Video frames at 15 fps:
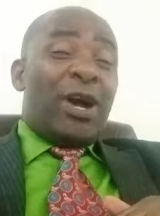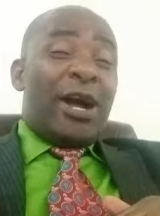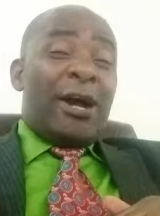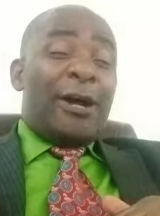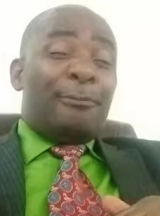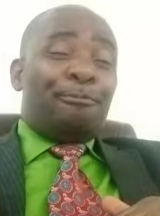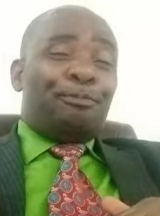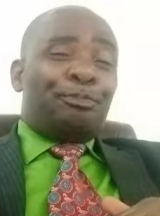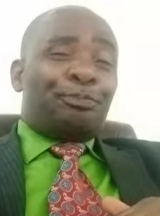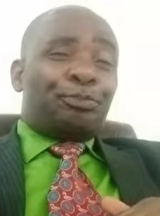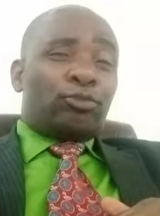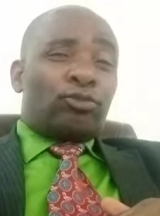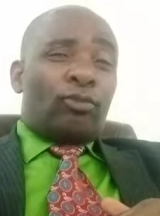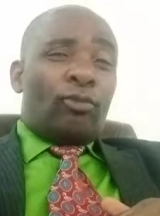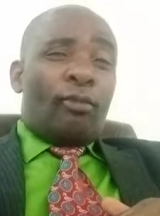are, um,
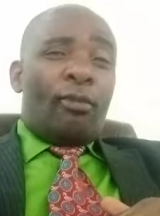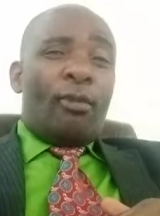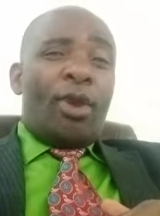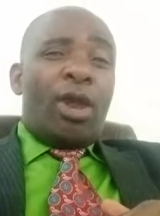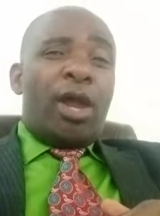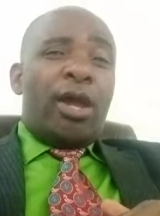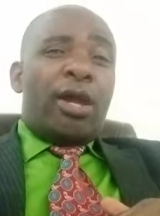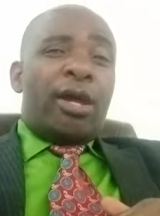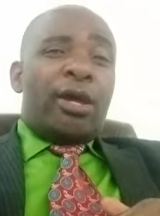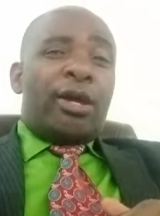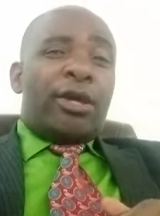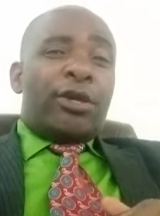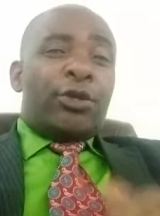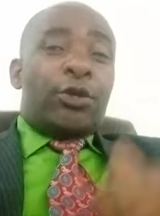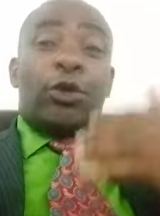
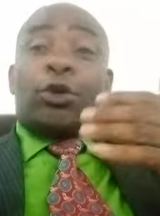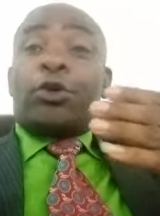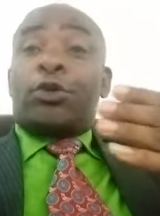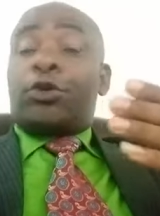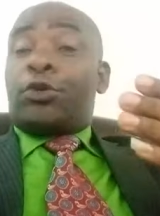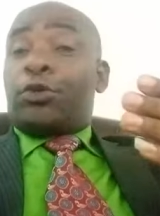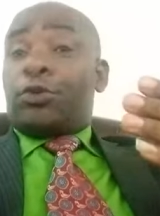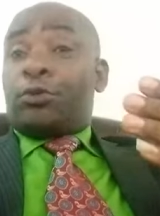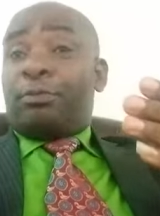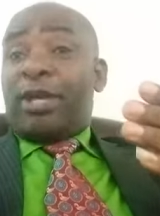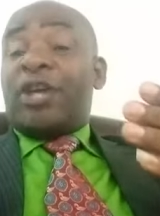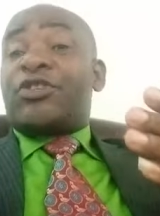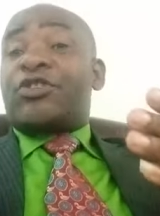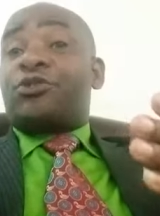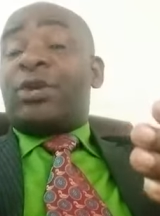you look to be
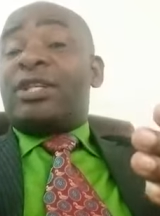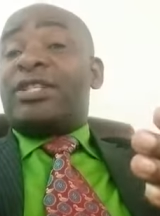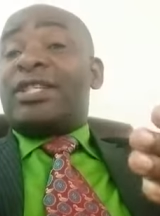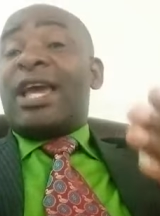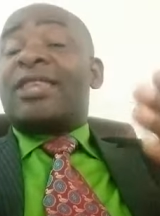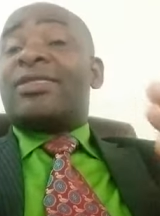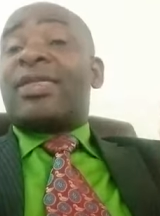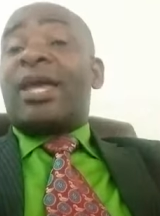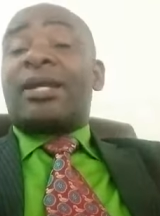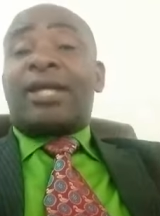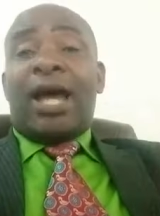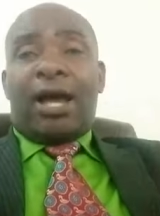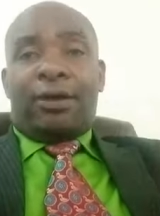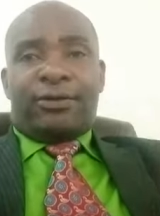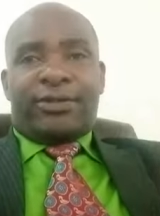a stranger in that
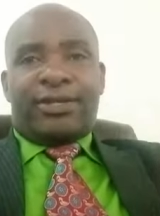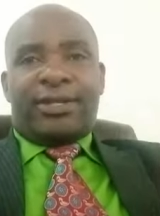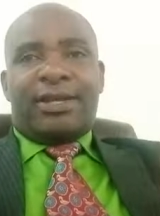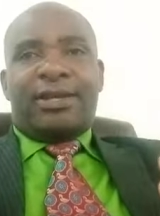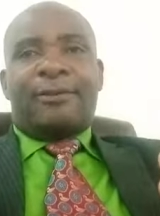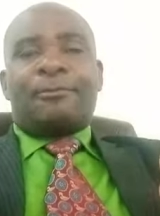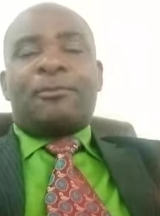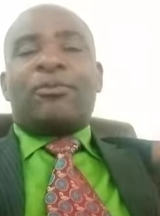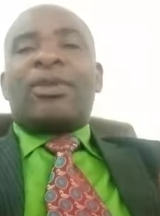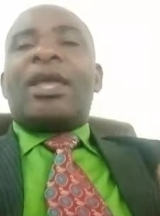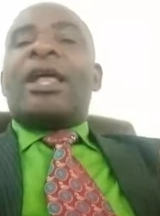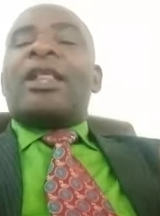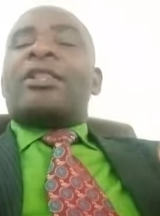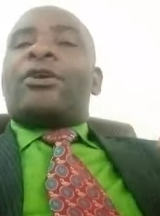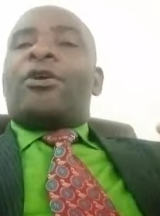house.
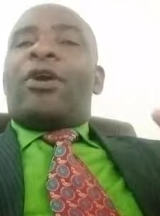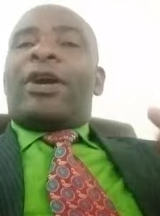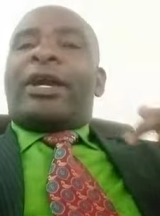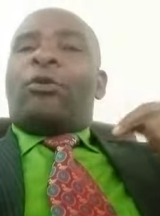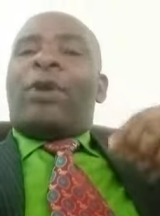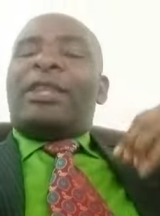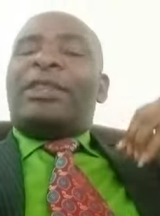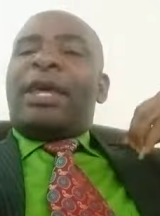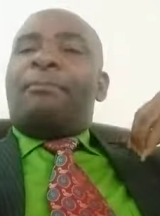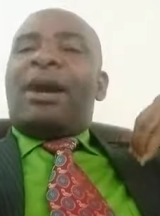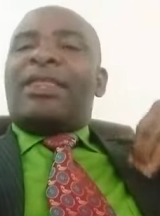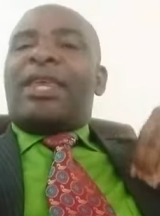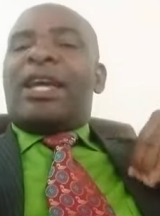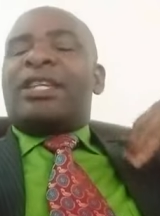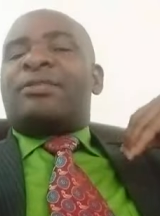Okay, when the
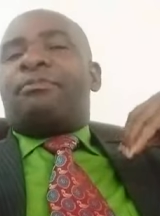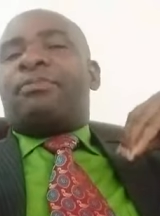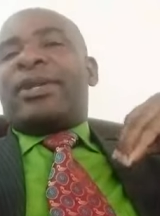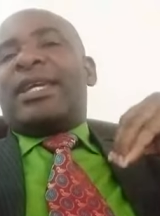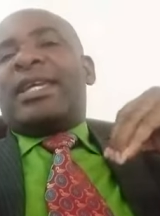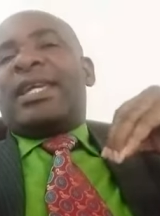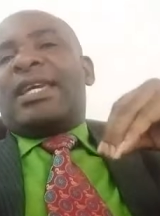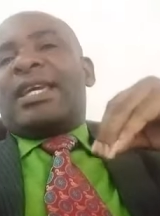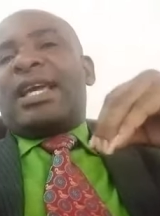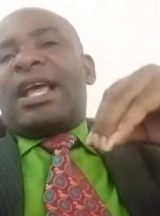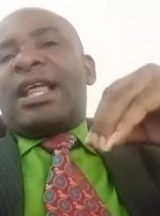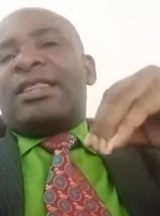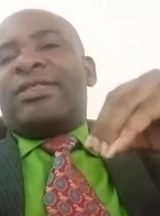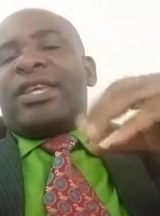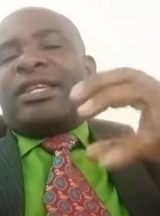mother is bringing
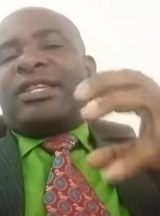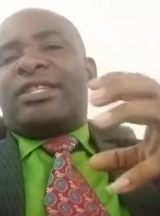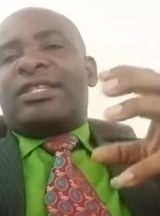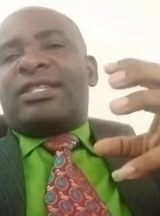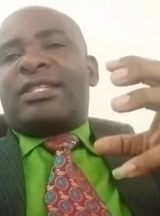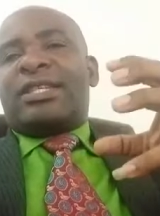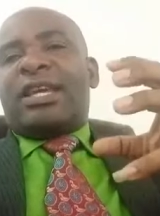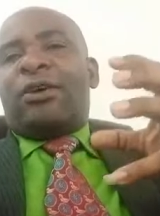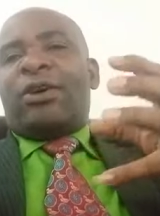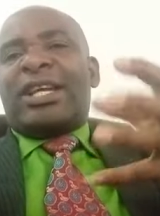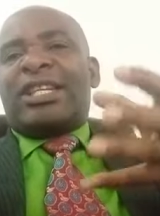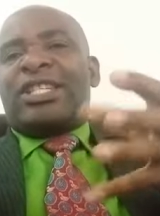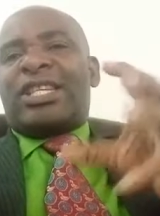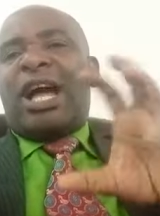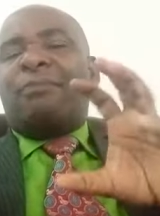this, okay,
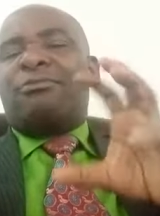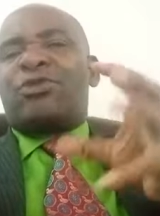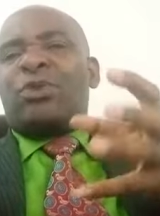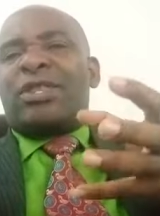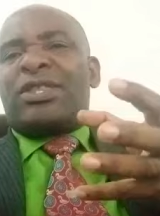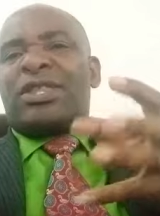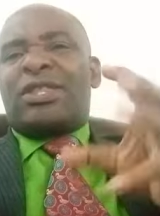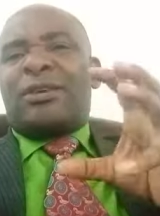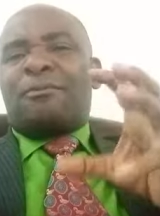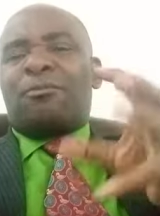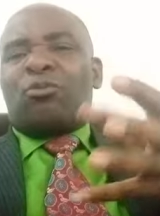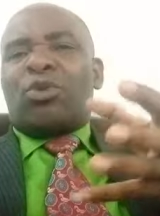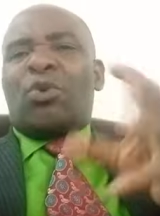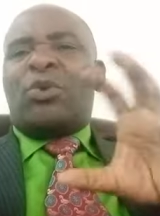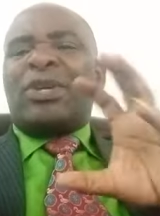she comes with
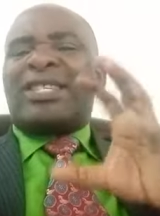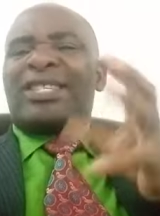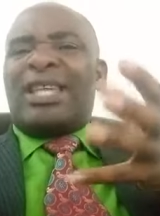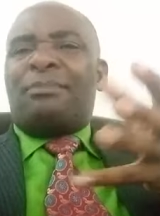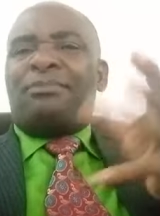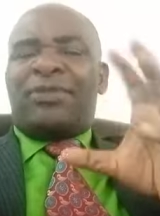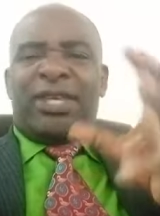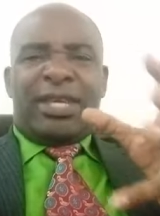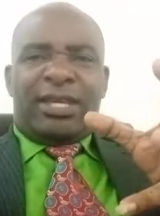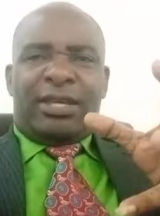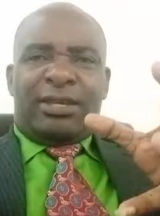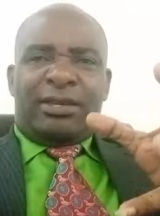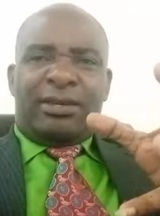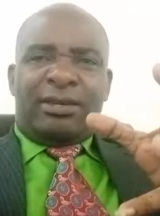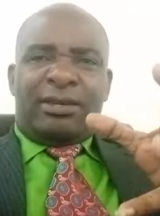with
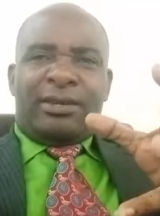something,